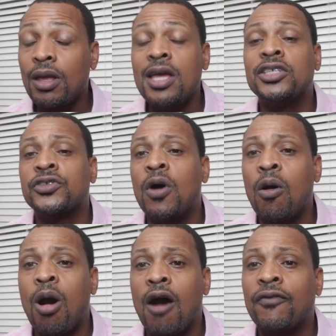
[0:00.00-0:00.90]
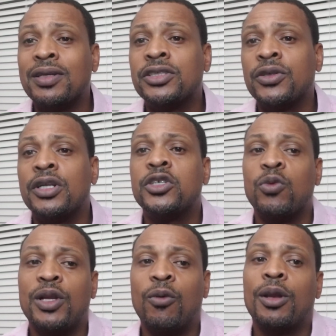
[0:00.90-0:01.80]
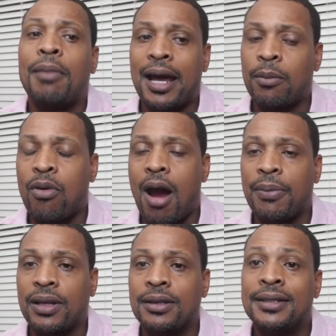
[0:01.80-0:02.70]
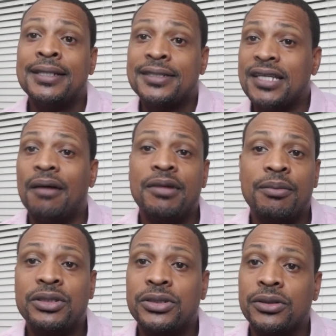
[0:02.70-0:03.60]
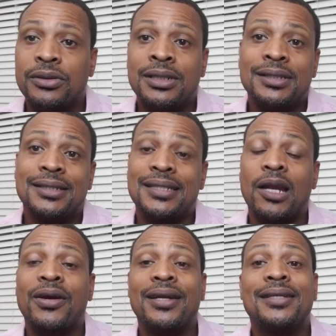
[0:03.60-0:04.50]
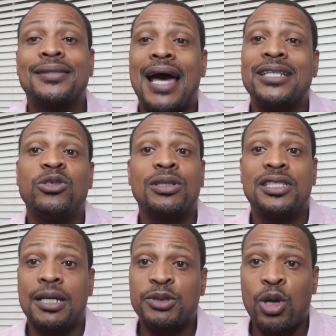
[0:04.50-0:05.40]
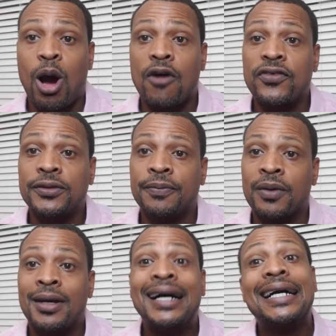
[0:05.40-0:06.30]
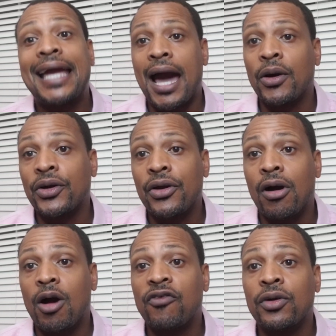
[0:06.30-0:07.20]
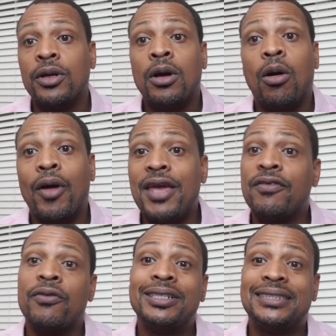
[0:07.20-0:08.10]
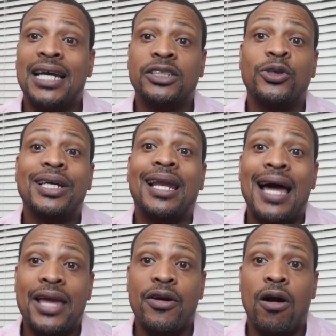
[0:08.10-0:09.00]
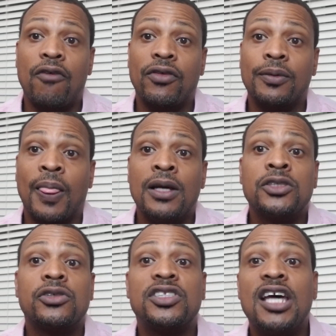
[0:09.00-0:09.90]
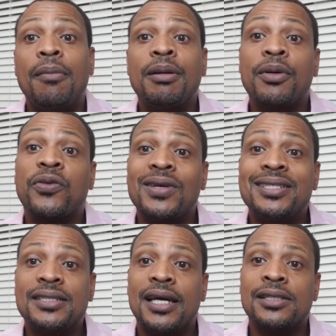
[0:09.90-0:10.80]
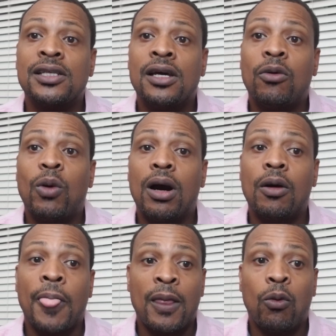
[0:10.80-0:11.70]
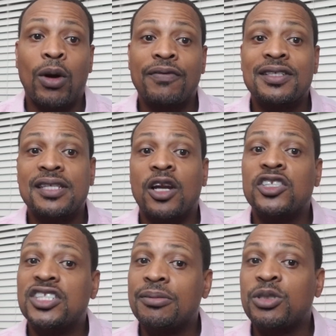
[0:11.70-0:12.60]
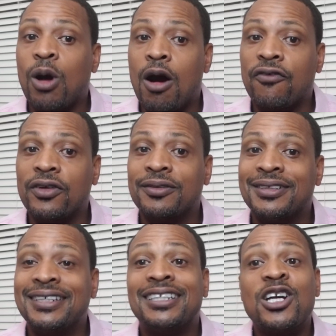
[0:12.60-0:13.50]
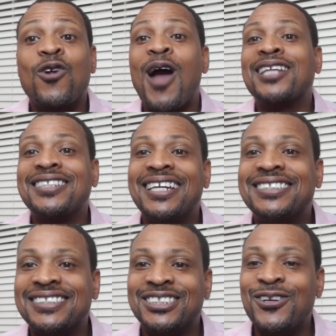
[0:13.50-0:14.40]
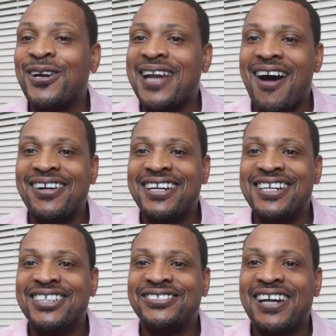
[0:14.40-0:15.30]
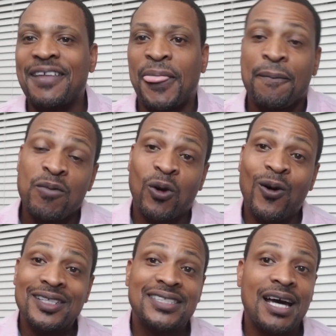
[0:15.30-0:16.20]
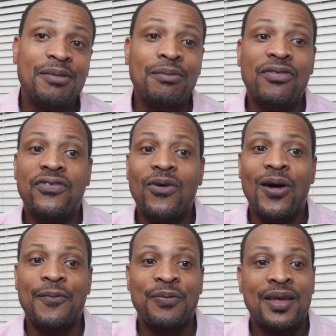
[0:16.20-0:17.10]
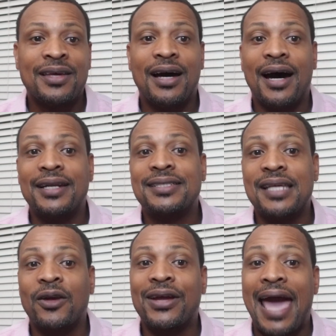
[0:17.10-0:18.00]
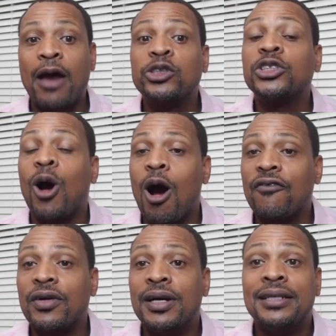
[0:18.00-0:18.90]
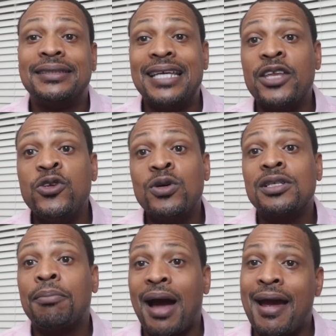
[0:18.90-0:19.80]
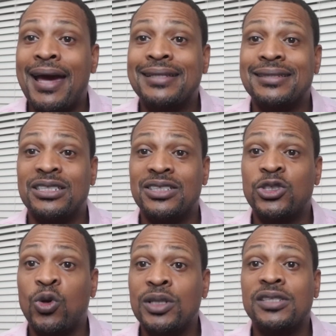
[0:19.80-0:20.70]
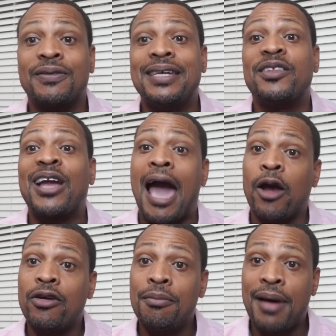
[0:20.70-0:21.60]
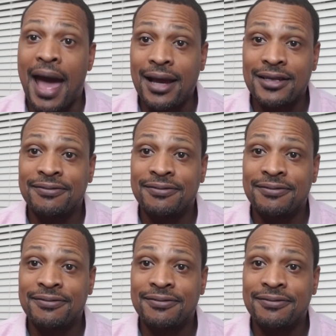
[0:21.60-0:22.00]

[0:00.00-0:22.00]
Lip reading: a strong offer to show that you really want to buy the property. Step number 2, the seller can decide to accept your offer, counter your offer, or even reject or decline your offer. So step number 3 says, well, what if the seller accepts your offer? Congratulations, you are now in the contract. Or step number 4, the seller counters your offer. Then you as a buyer has a choice of either countering back